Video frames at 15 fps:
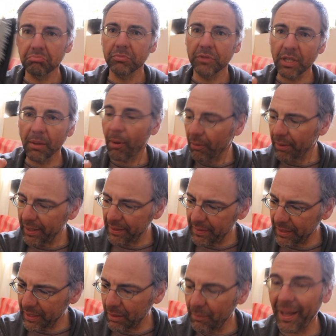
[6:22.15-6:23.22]
So I'm already
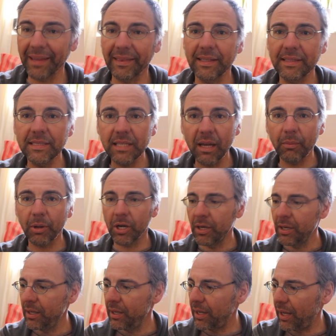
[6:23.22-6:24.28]
thinking about this summer
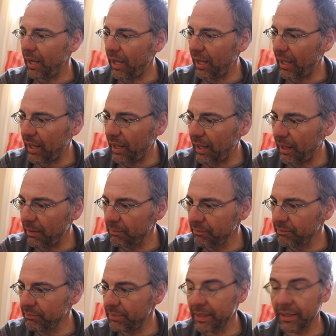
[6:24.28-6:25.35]
uh,
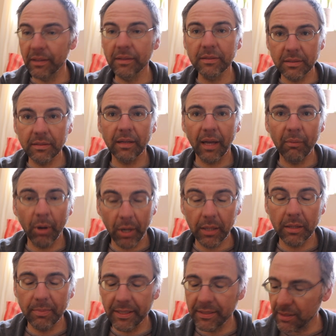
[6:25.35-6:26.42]
because I want it
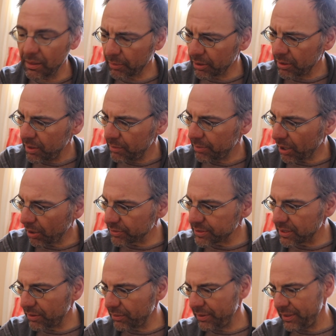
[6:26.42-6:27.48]
to be summer. But
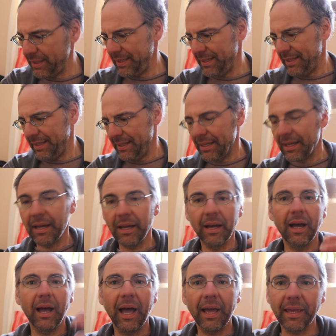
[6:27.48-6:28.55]
also,
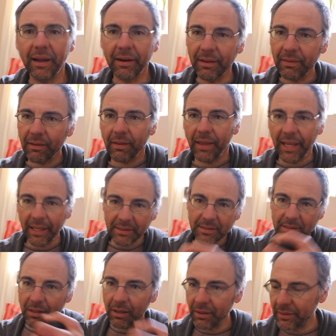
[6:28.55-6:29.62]
I carry a little
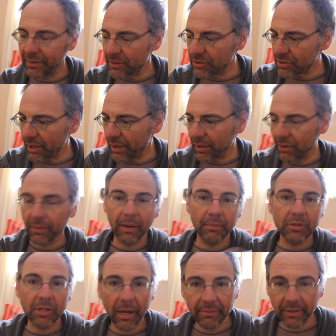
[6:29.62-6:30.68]
handsaw in the truck when I'm
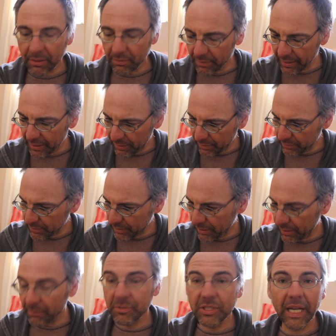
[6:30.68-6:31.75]
driving around.
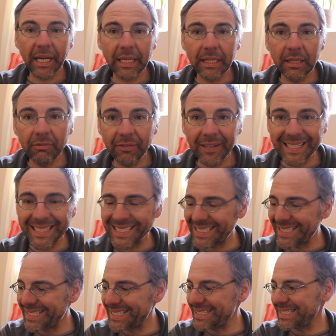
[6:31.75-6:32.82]
I'm checking the
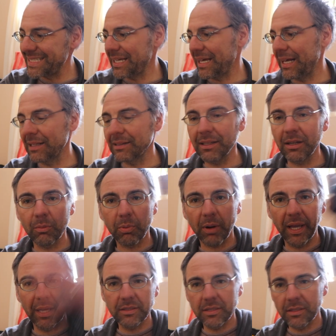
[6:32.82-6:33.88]
fences, uh, little
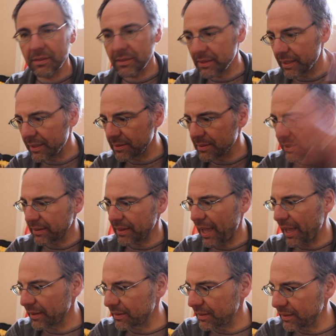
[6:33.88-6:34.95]
branches and things like
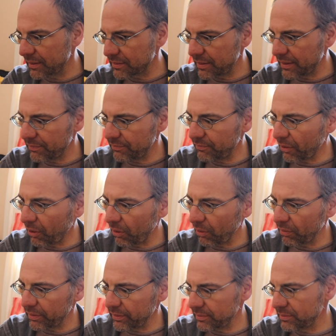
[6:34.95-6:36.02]
that, that that
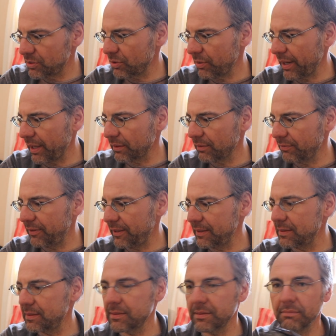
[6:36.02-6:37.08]
fall and short out the
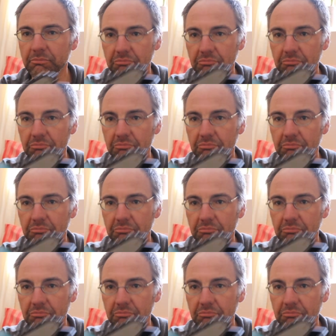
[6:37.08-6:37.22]
fence.